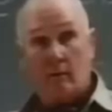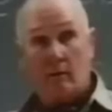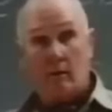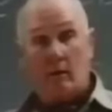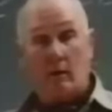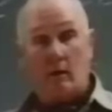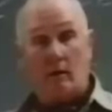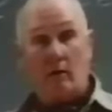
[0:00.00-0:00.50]

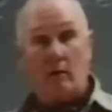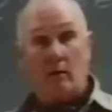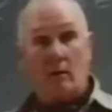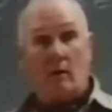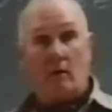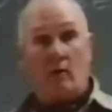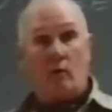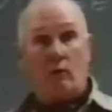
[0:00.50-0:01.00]
Now,
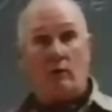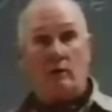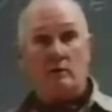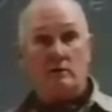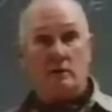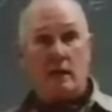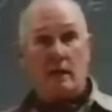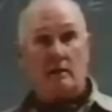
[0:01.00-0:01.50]
when the
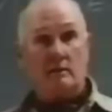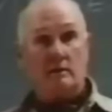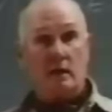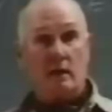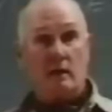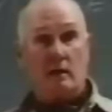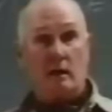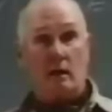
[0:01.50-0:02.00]
slack is
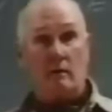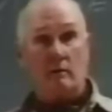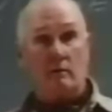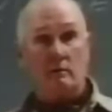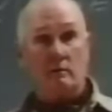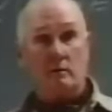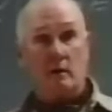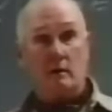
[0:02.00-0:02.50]
taken out,
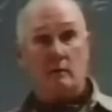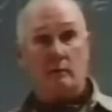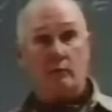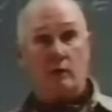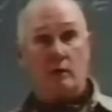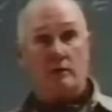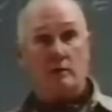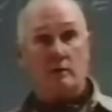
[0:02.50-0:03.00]
you start the
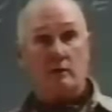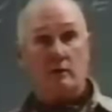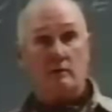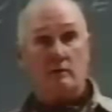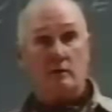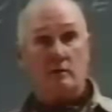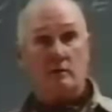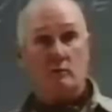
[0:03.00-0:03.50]
pressure in
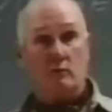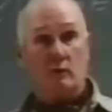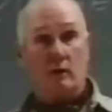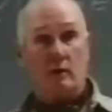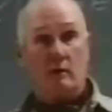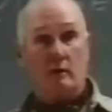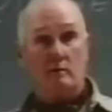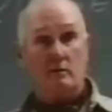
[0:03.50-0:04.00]
such a
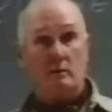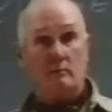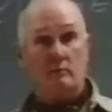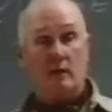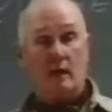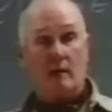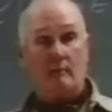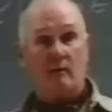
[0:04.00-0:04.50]
way that
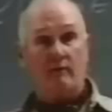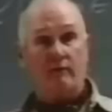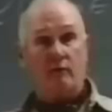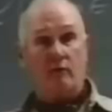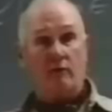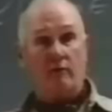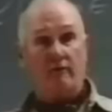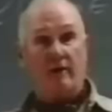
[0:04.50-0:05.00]
sometime
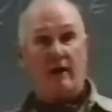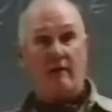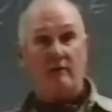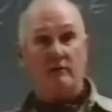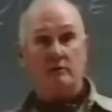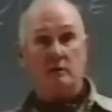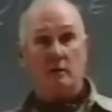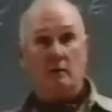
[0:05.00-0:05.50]
before 5
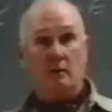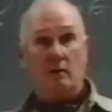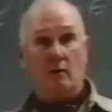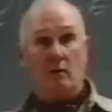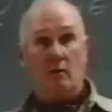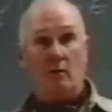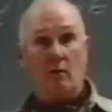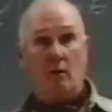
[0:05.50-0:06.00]
it's going to
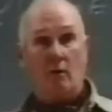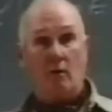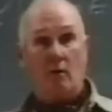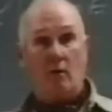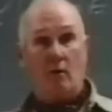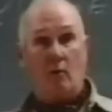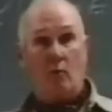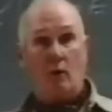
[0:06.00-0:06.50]
go.
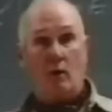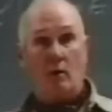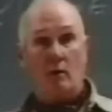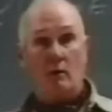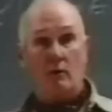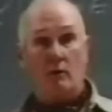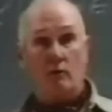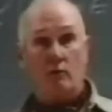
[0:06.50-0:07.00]
1,
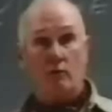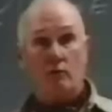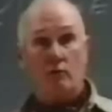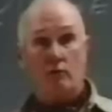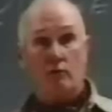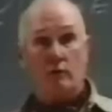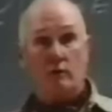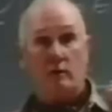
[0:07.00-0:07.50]
2,
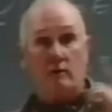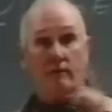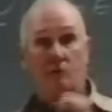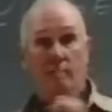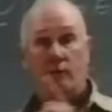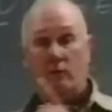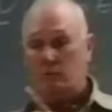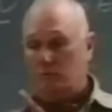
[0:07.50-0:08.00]
3,
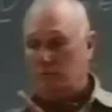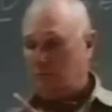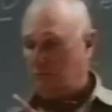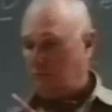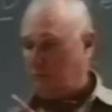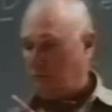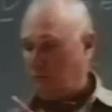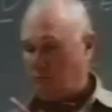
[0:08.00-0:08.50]
4.
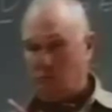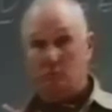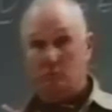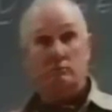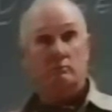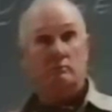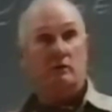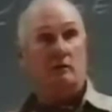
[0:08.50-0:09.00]

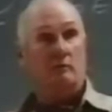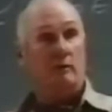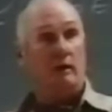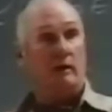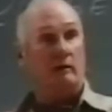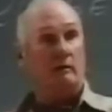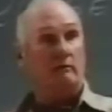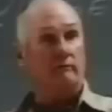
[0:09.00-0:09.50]
Didn't
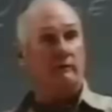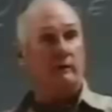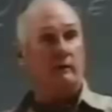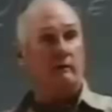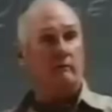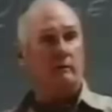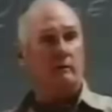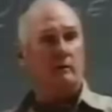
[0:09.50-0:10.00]
make it to 5.
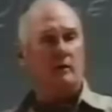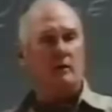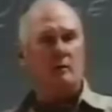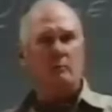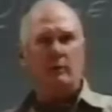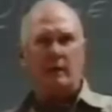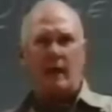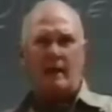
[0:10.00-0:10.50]

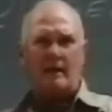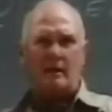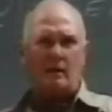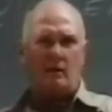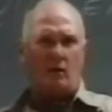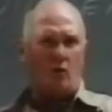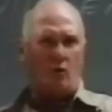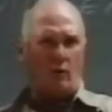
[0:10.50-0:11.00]
But I
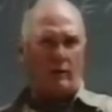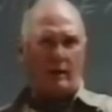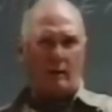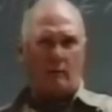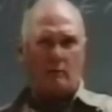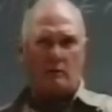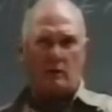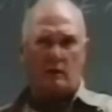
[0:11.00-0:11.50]
didn't know when that
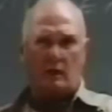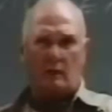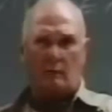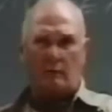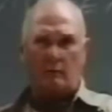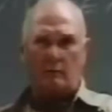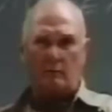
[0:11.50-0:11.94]
was going to happen.